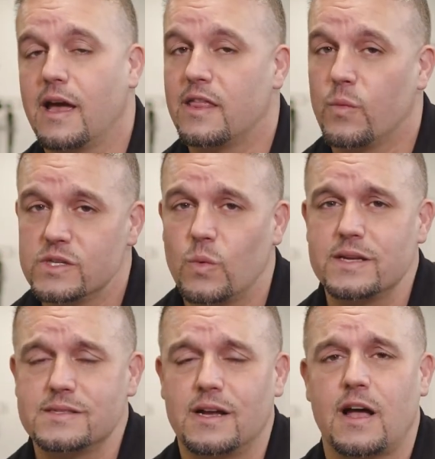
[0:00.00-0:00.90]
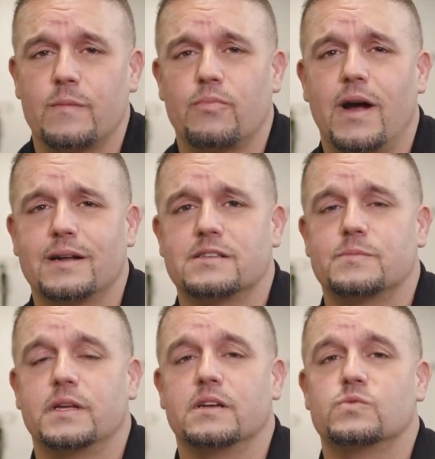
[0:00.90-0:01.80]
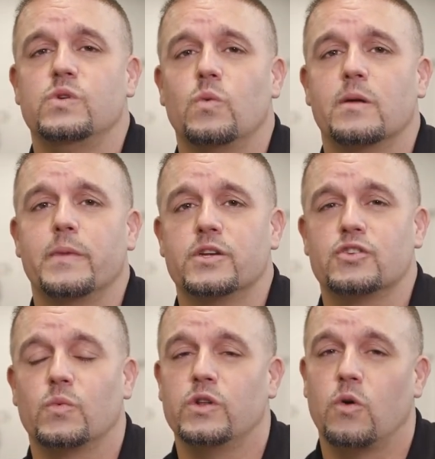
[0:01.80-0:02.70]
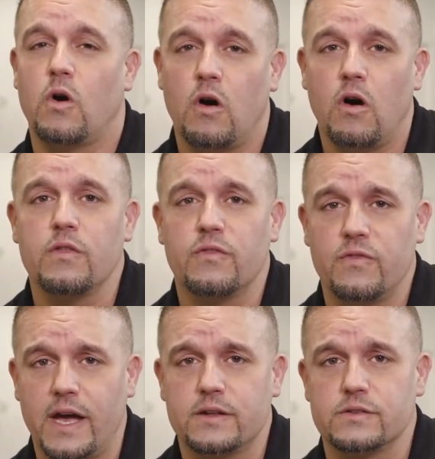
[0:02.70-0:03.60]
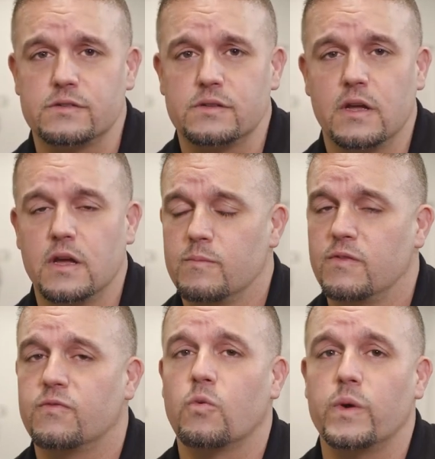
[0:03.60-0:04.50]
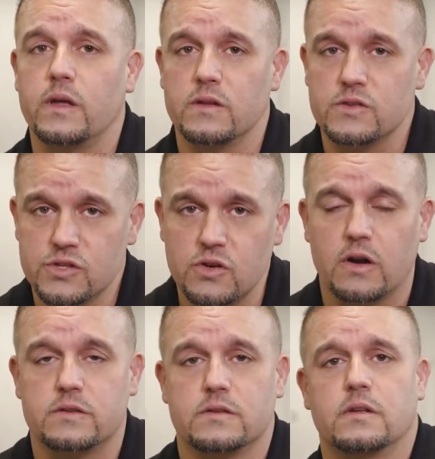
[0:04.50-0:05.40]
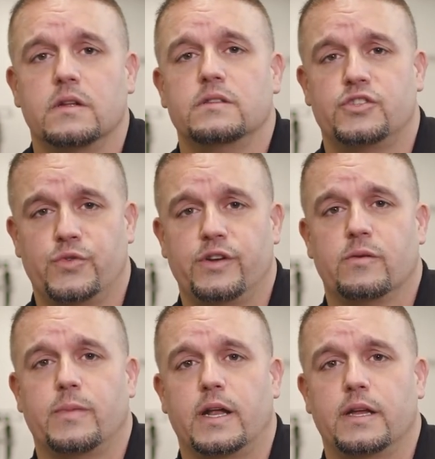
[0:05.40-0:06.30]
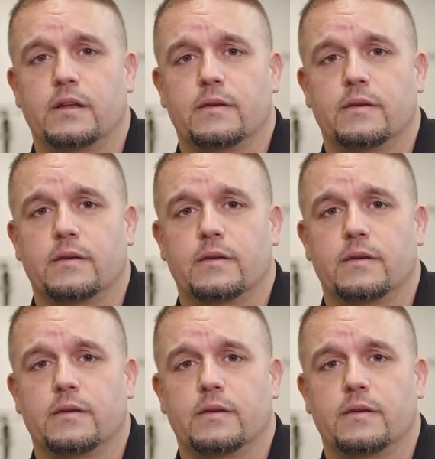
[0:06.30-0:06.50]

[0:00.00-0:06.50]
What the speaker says: And the reason why it's not common practice is because we want to make sure that we know all the factors before we start to treat your body.